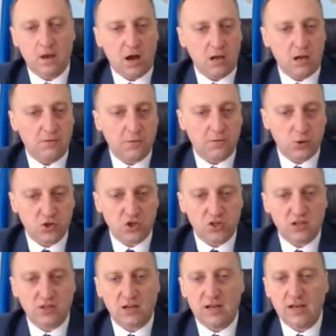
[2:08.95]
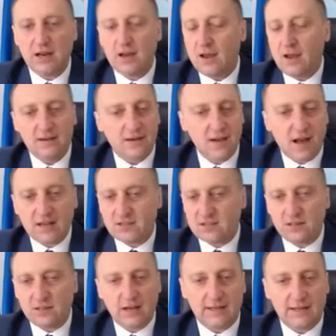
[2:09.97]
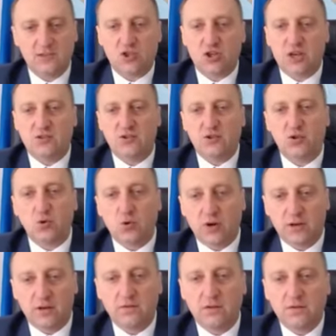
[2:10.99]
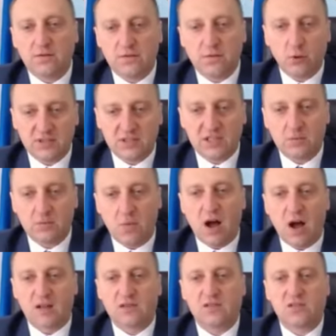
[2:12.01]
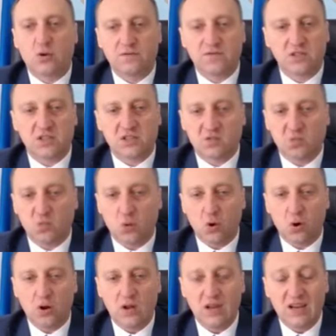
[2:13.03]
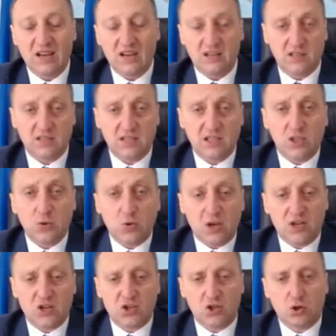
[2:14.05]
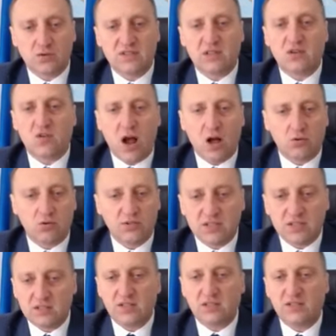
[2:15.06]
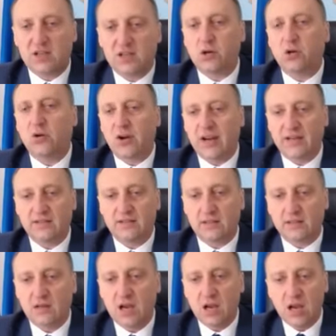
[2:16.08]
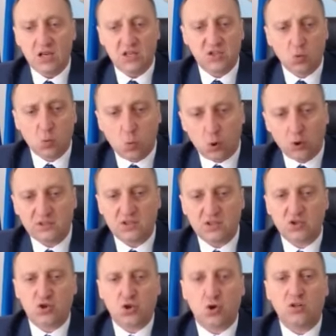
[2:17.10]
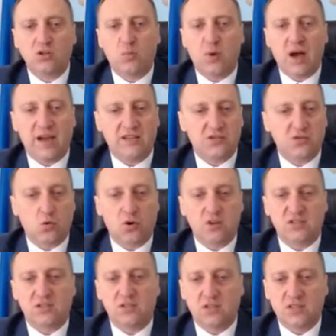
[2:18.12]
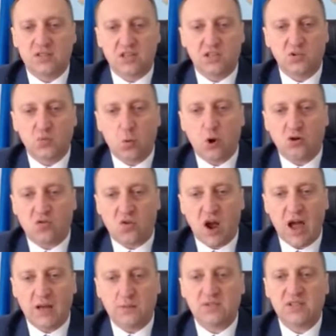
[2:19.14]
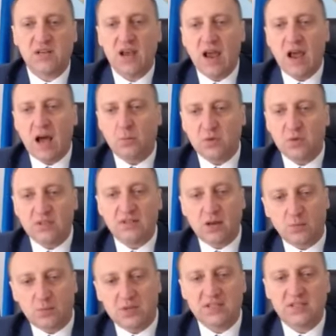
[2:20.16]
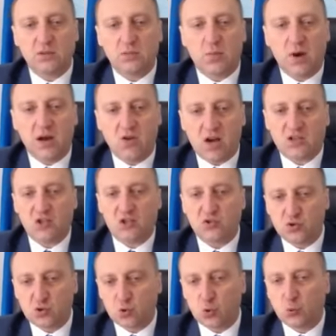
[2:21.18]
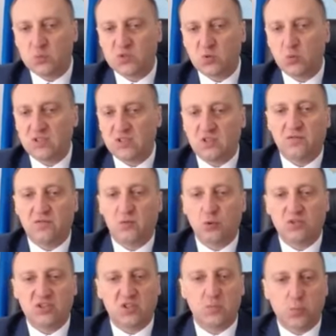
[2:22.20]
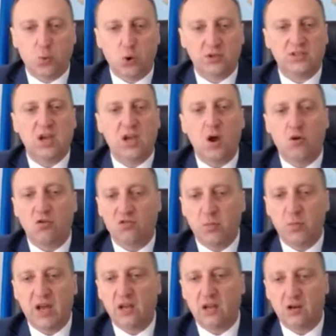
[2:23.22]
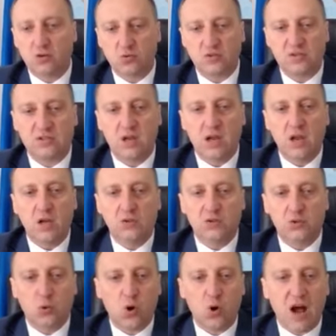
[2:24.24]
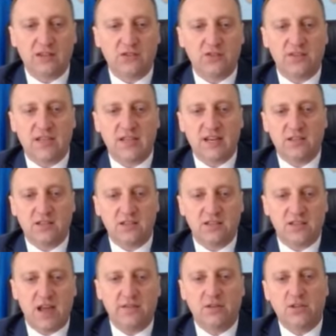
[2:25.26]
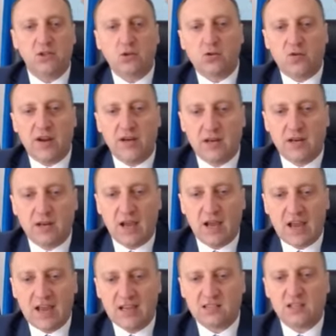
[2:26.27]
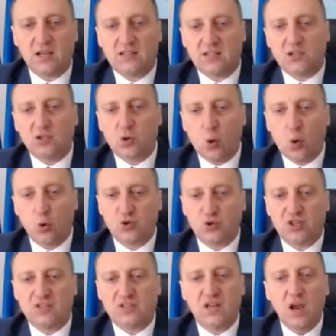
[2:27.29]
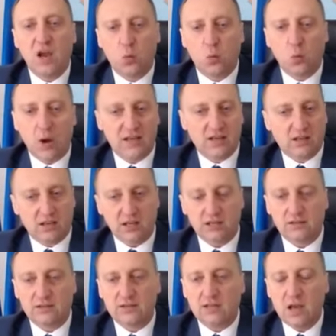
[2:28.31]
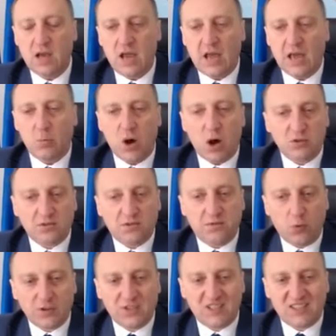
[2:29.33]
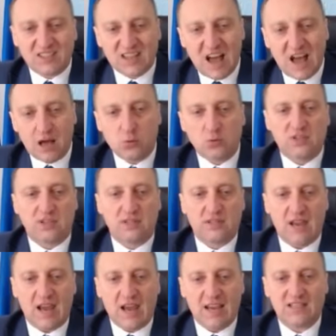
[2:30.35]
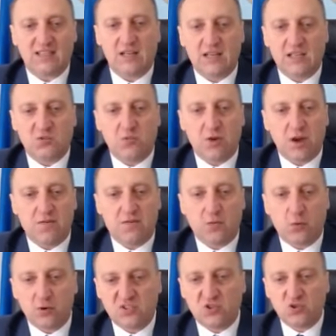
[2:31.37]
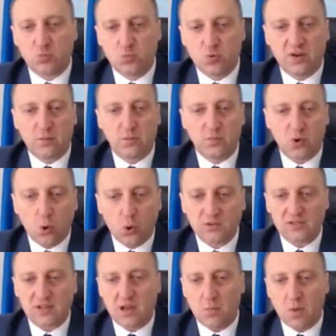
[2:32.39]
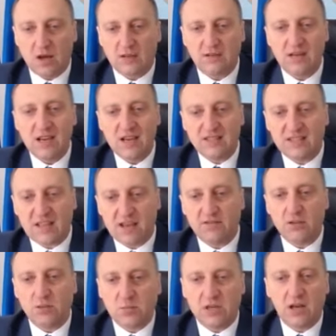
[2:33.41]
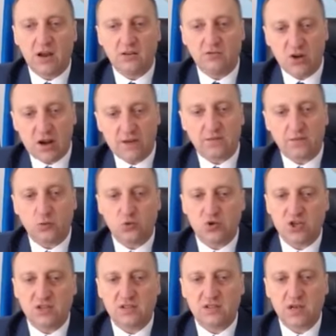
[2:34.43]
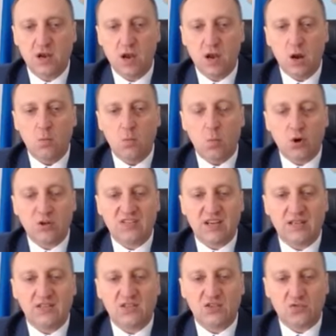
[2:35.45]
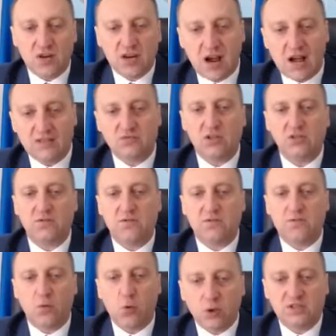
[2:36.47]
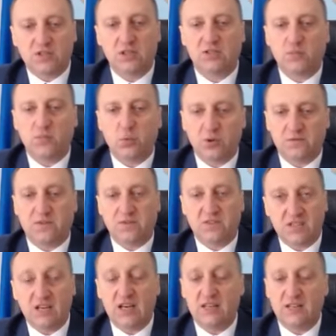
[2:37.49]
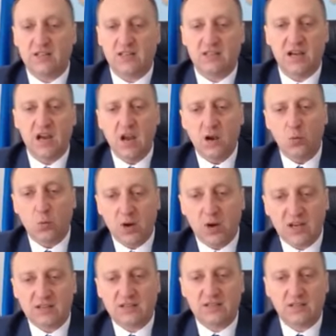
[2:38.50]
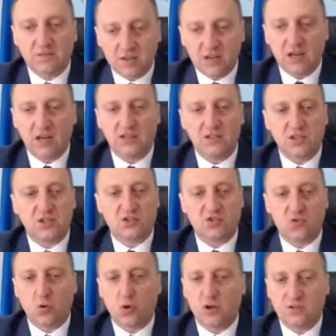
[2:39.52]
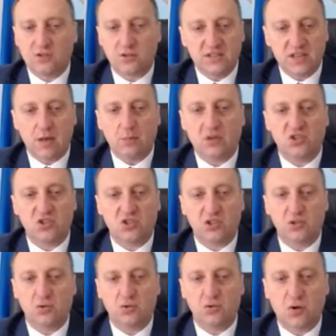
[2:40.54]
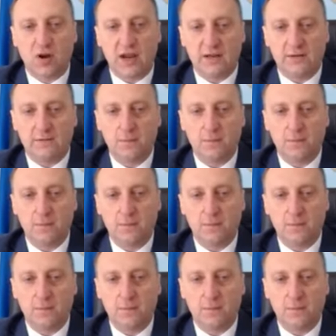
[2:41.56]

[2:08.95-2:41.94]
Unfortunately, nothing has changed during 14 months of this war. The situation on the ground is deteriorating. The world is shocked by atrocities and war crimes are being committed by Russian troops with the full support of Belarus. 287 Ukrainian athletes and coaches were killed. About 40,000 athletes were forced to move abroad among 7 million refugees. More than 340 sport facilities were severely destroyed or damaged in Ukraine.